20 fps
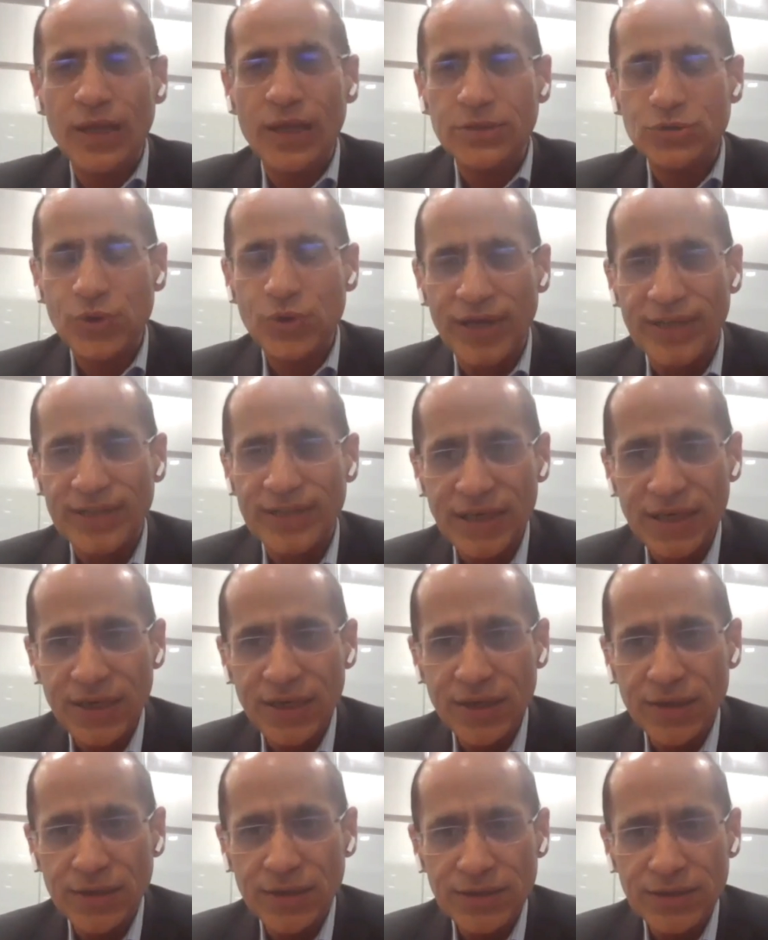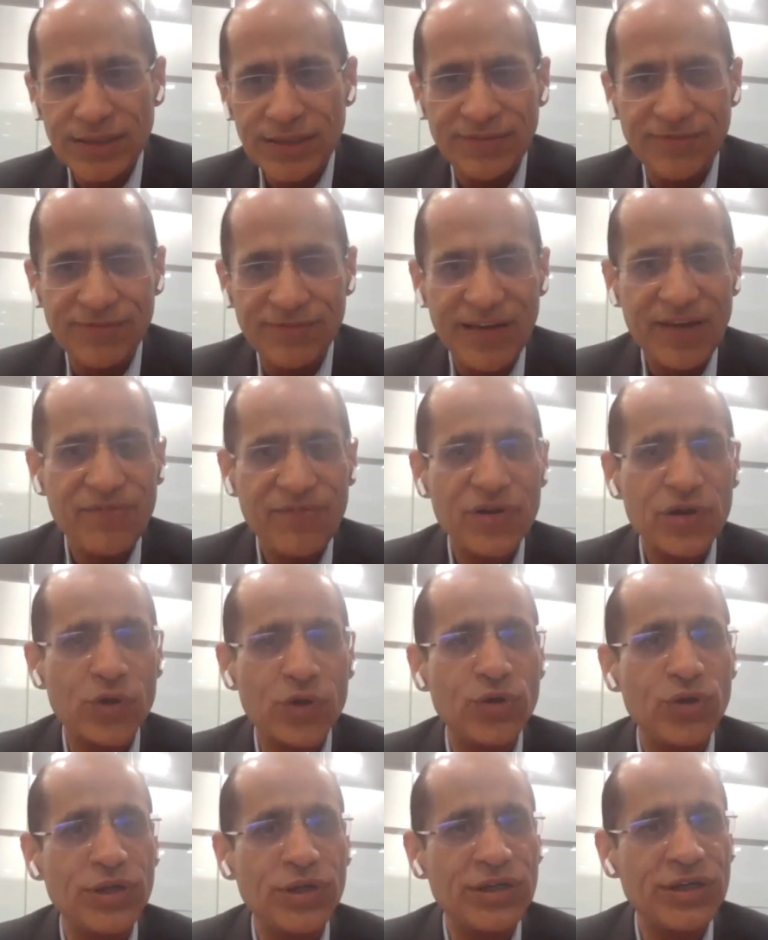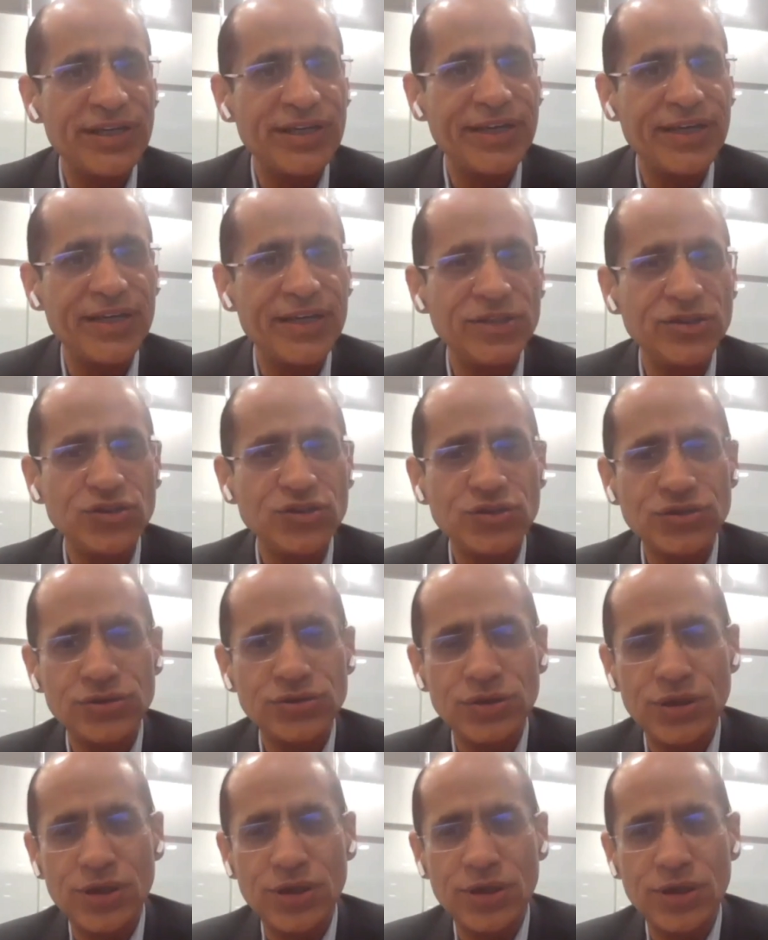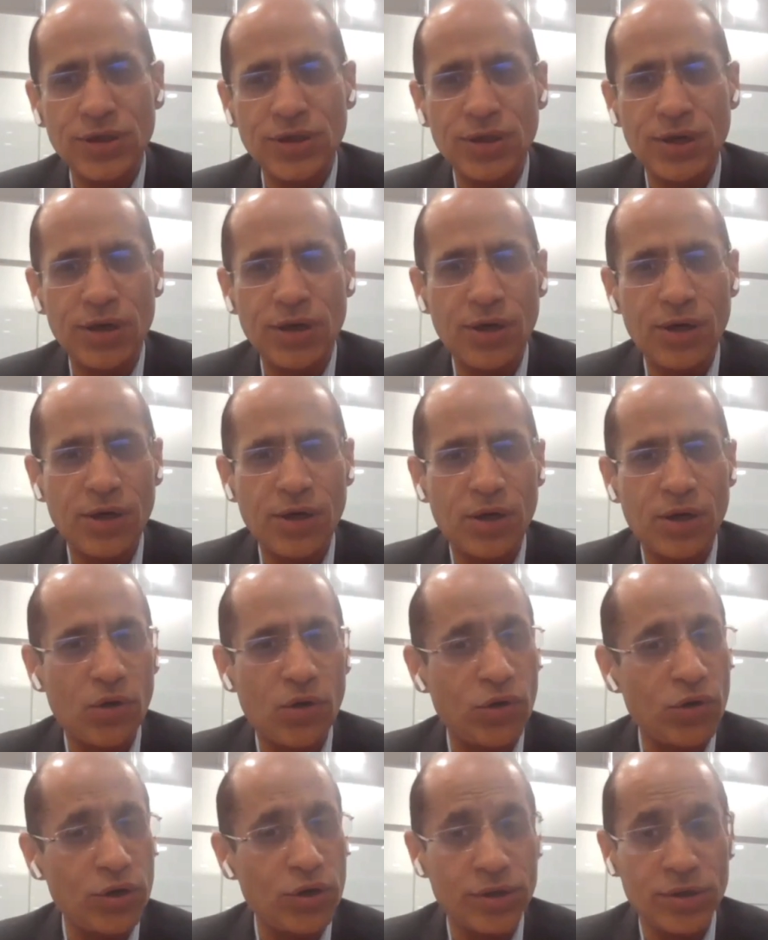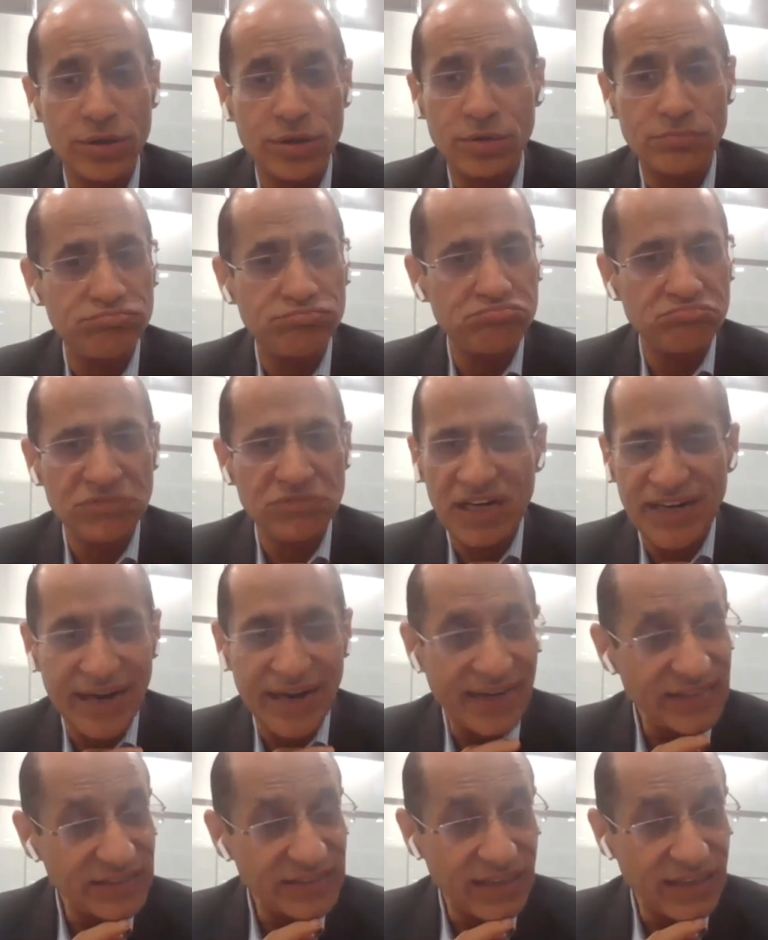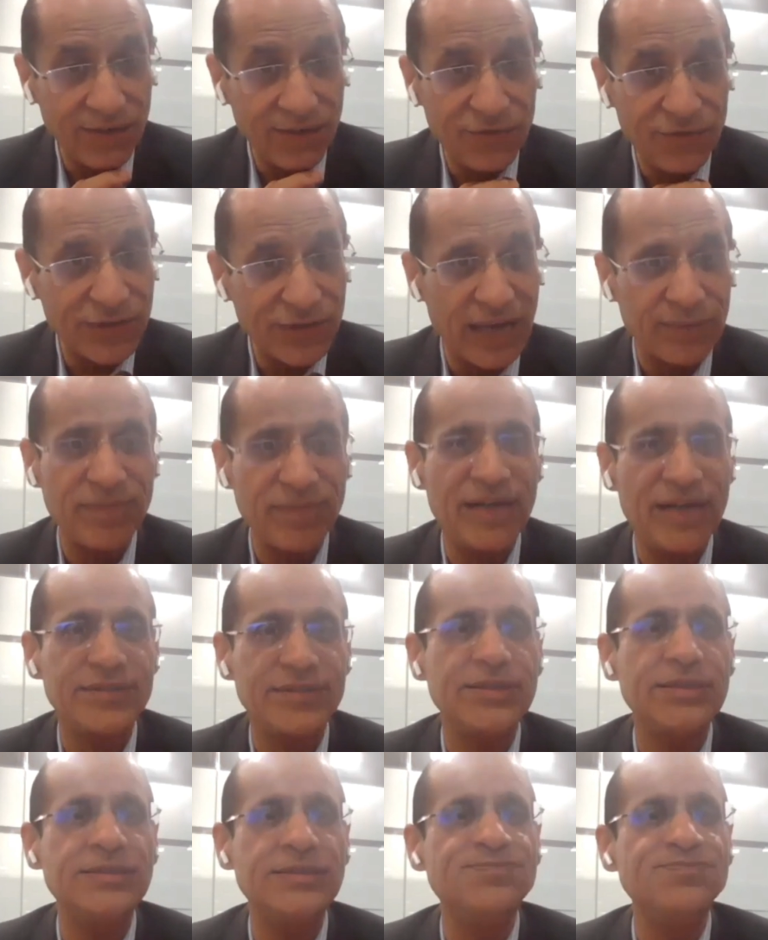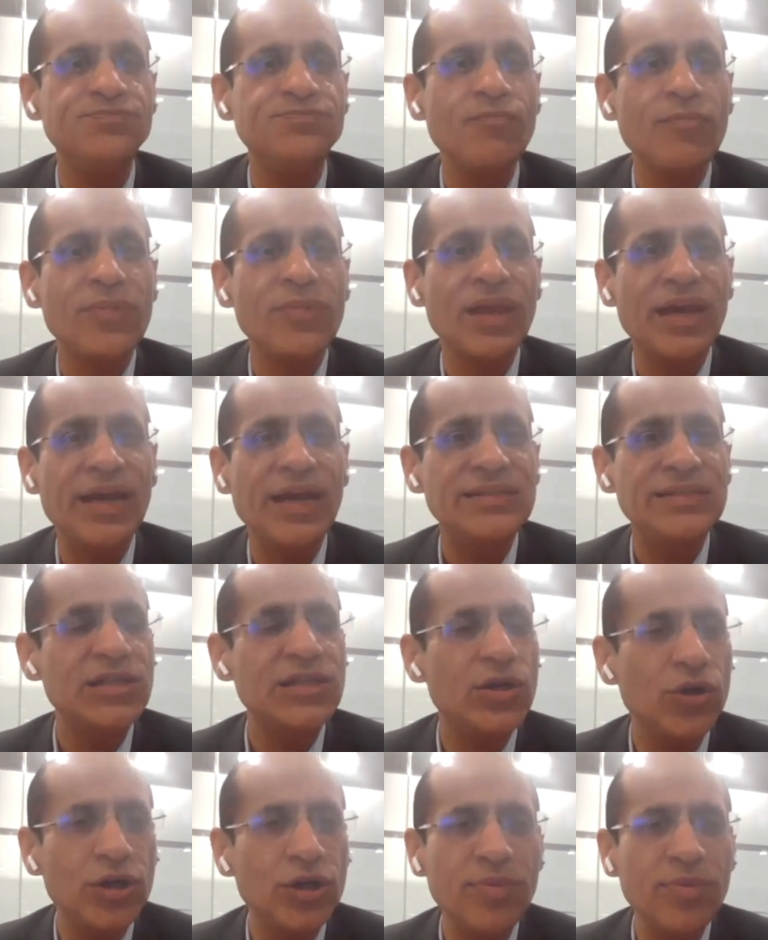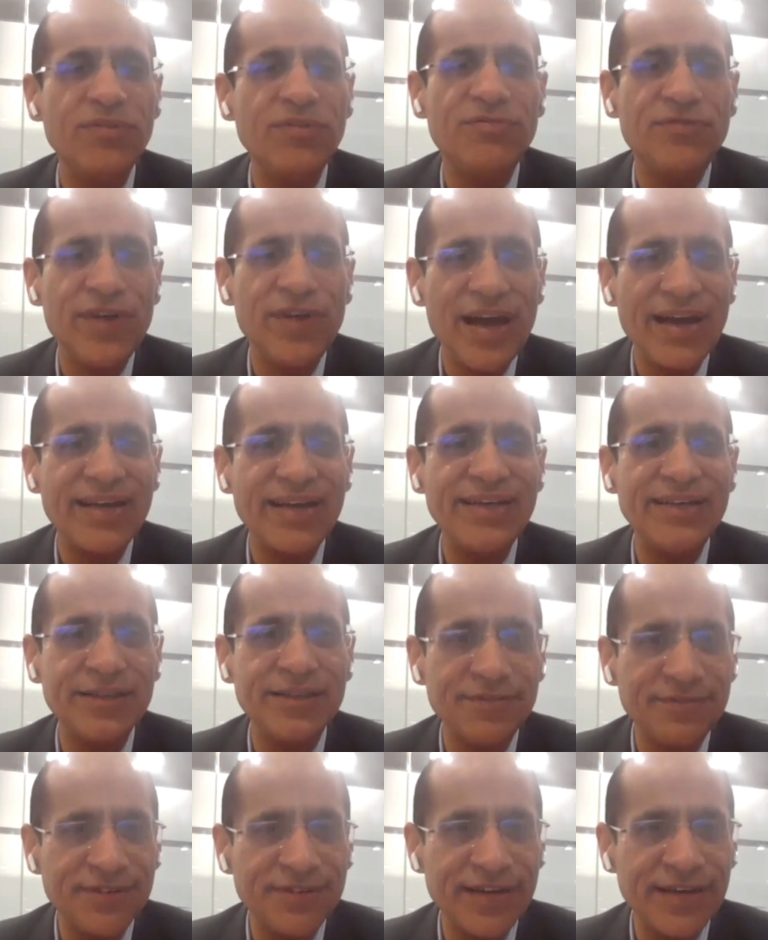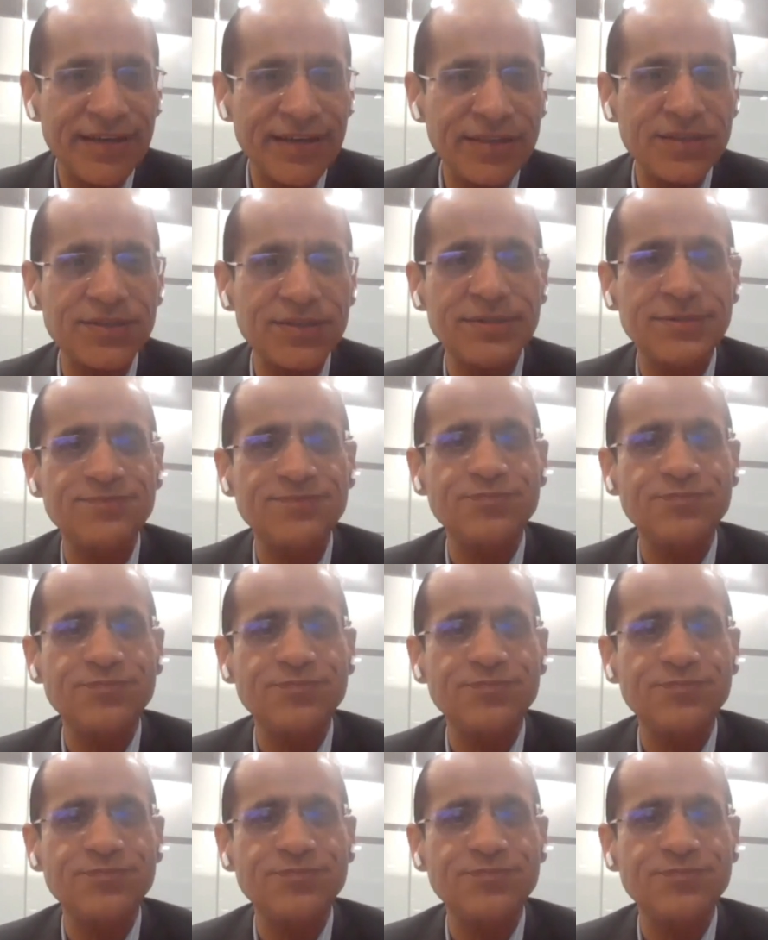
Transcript: And so I think the way we're going to learn English or learn any skill for that matter is going to be very different